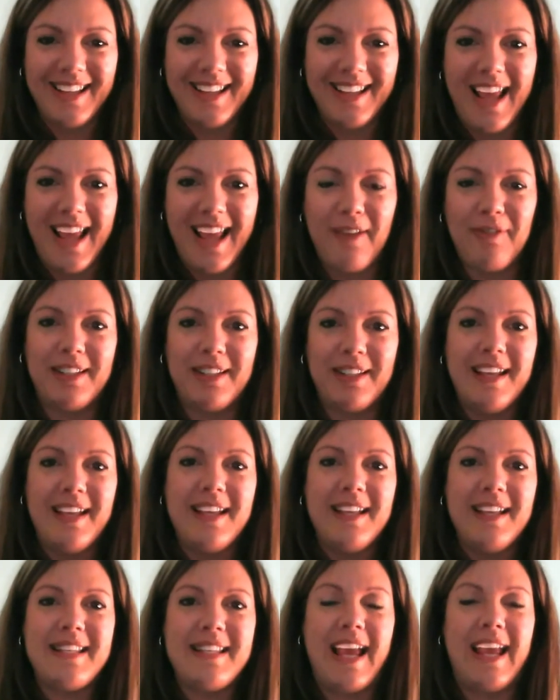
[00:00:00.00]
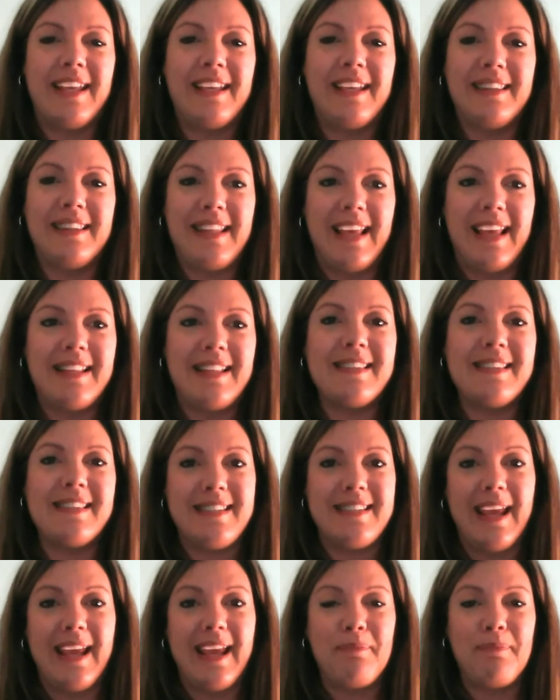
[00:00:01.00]
haven't taken that
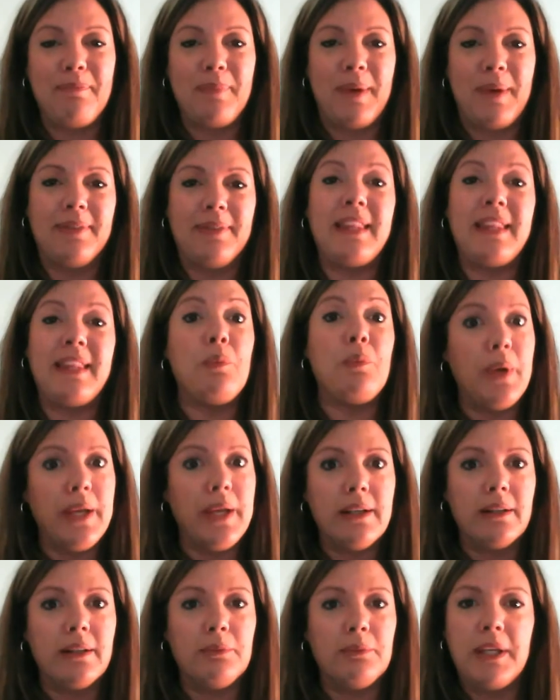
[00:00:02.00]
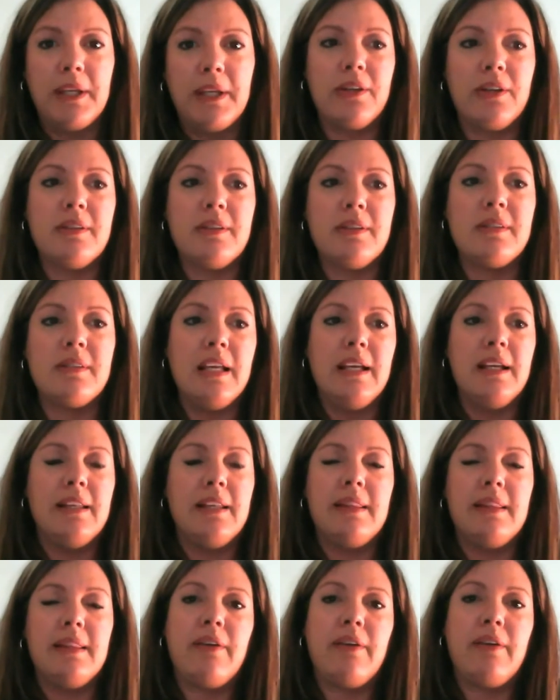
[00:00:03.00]
step. They will, because
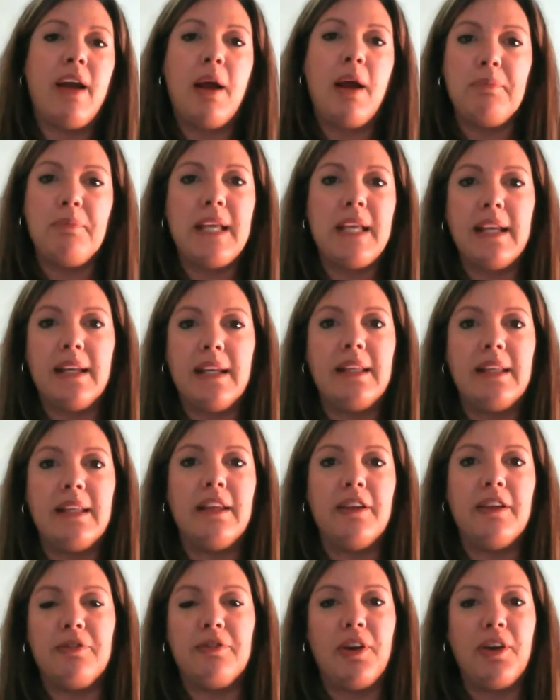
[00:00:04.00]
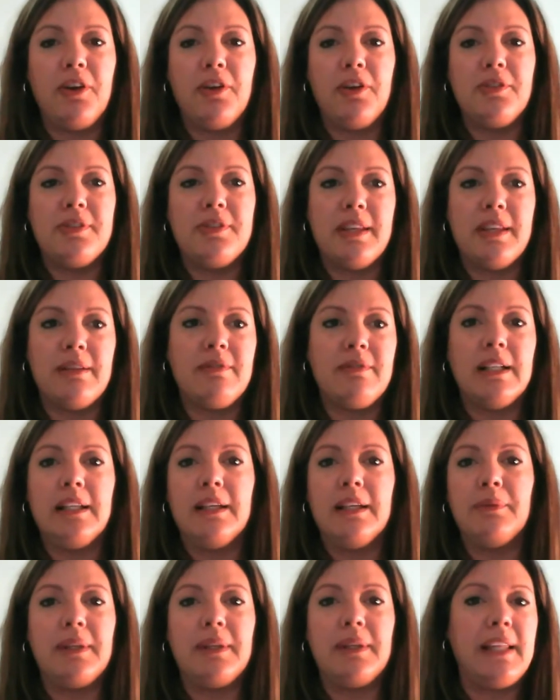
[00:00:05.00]
they're updating their phones, and
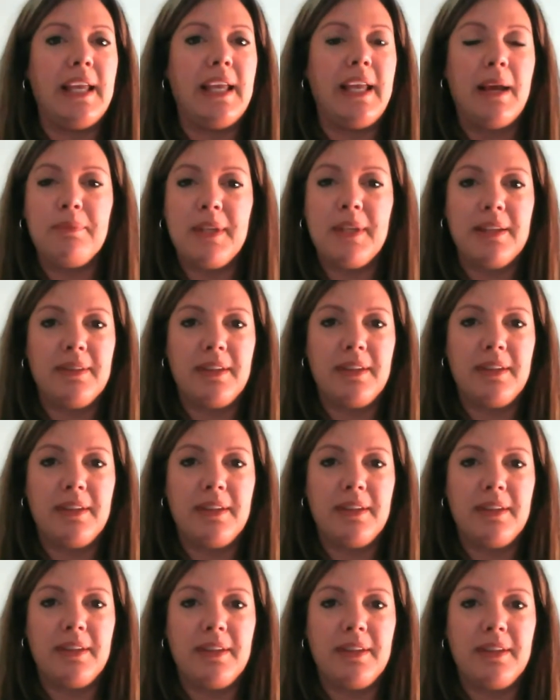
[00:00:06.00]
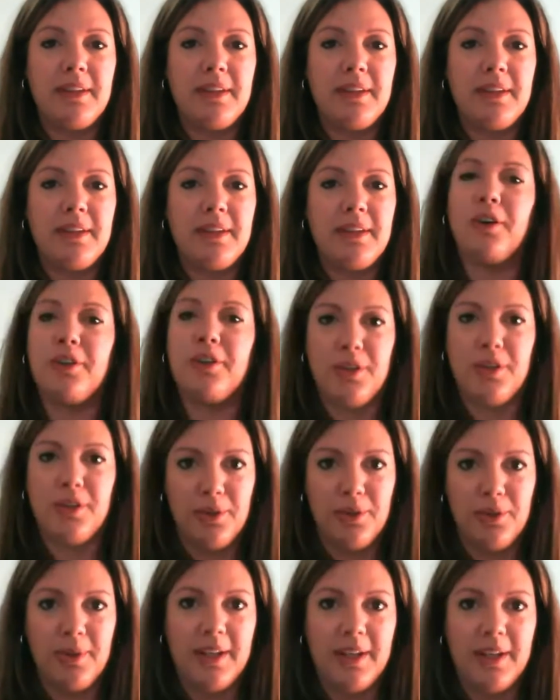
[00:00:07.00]
really when they update their phones, they're going to go
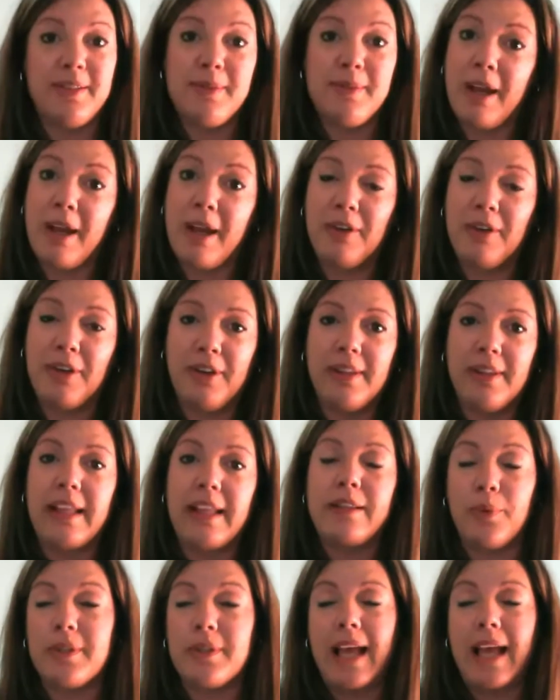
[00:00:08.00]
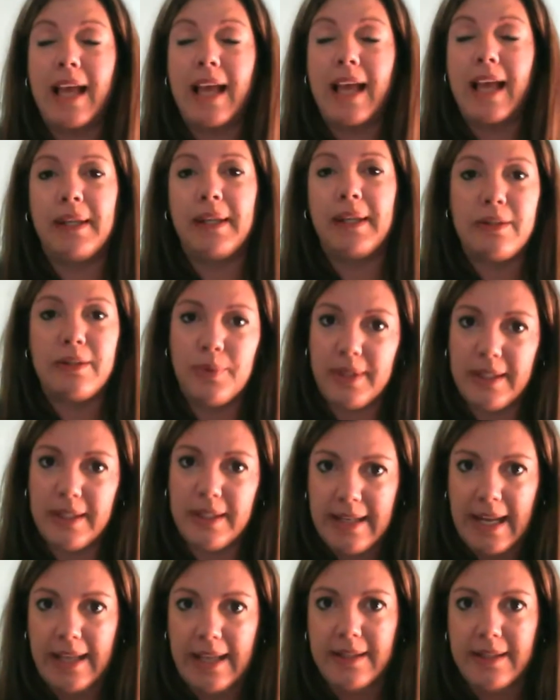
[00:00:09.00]
to a smartphone, and that's what's happening. That's what
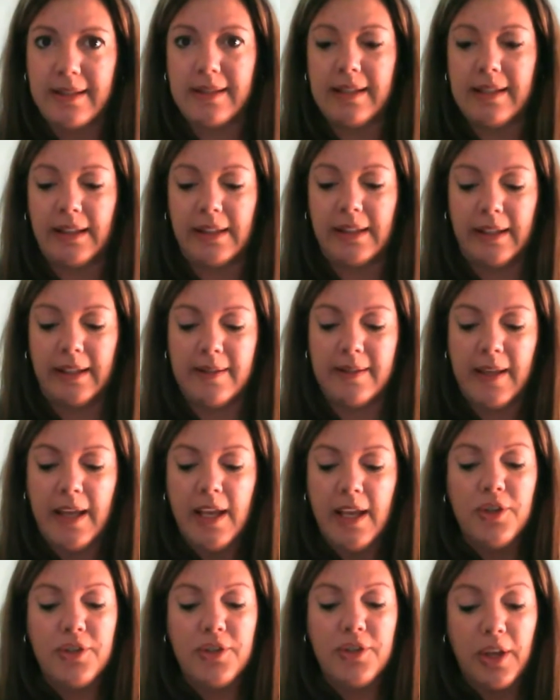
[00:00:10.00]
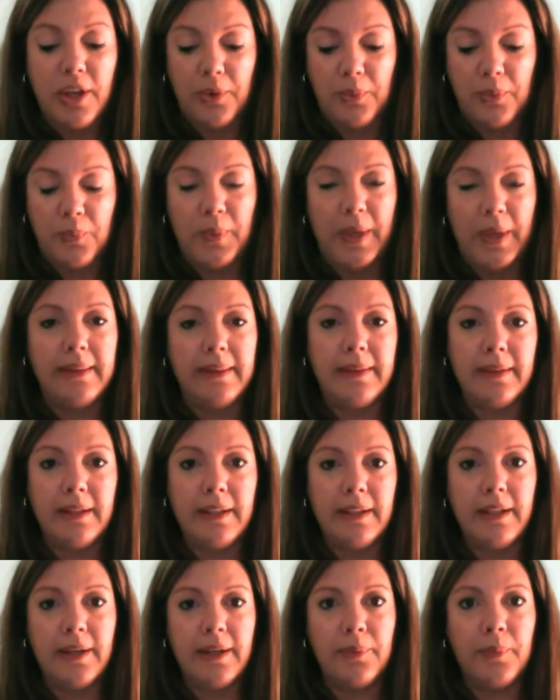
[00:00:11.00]
the stats are telling us. So
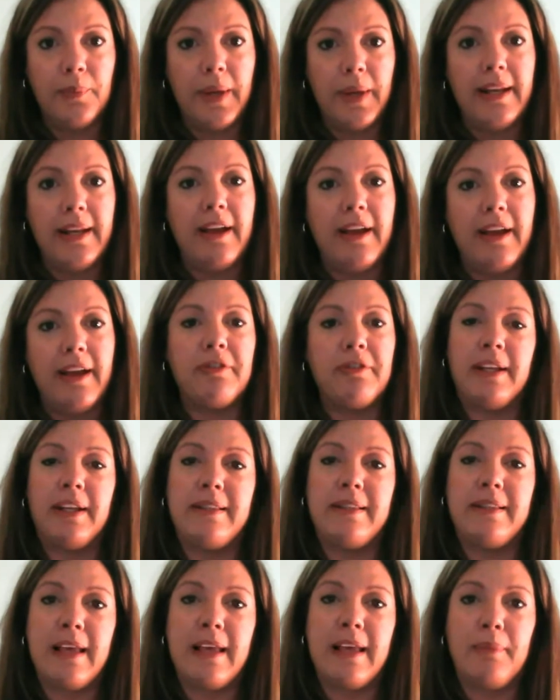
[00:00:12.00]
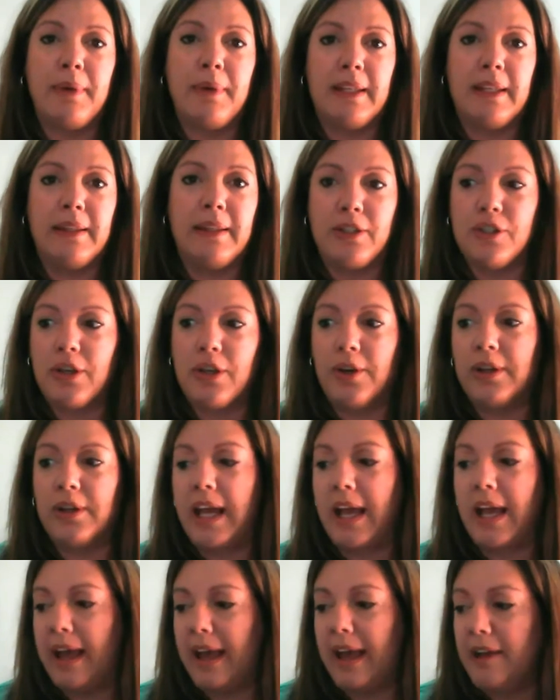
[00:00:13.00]
when our friends come in that don't
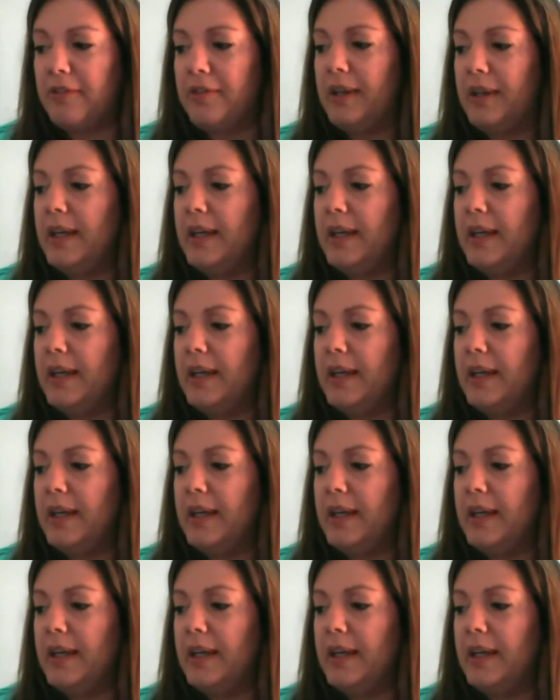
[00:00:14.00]
have